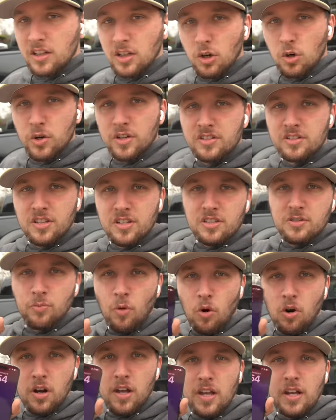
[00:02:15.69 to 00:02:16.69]
Louis this
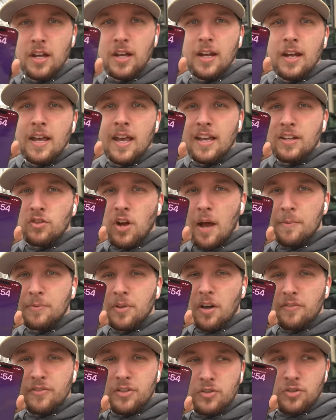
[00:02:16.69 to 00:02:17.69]
morning,
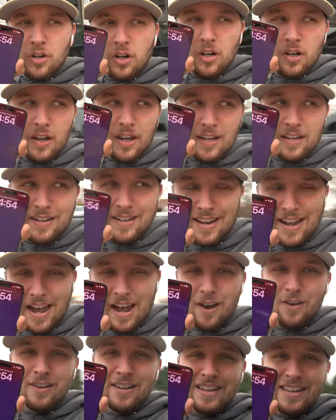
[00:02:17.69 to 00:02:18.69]
dropped off the truck, and
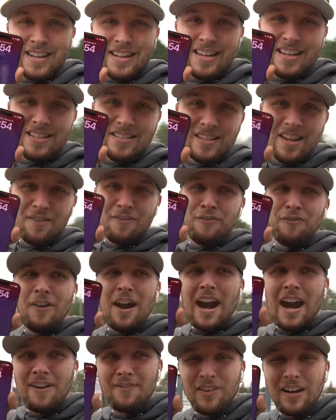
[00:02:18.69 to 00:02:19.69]
now it is
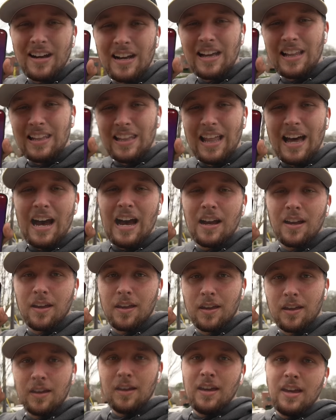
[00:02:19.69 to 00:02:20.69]
5 o'clock
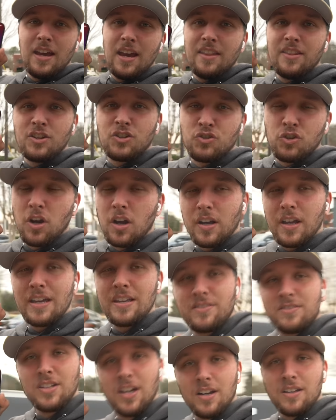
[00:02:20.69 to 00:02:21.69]
and the truck
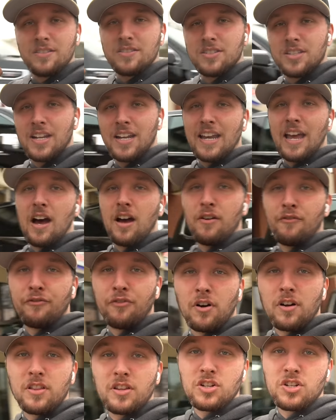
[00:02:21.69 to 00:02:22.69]
is done sitting out in front of the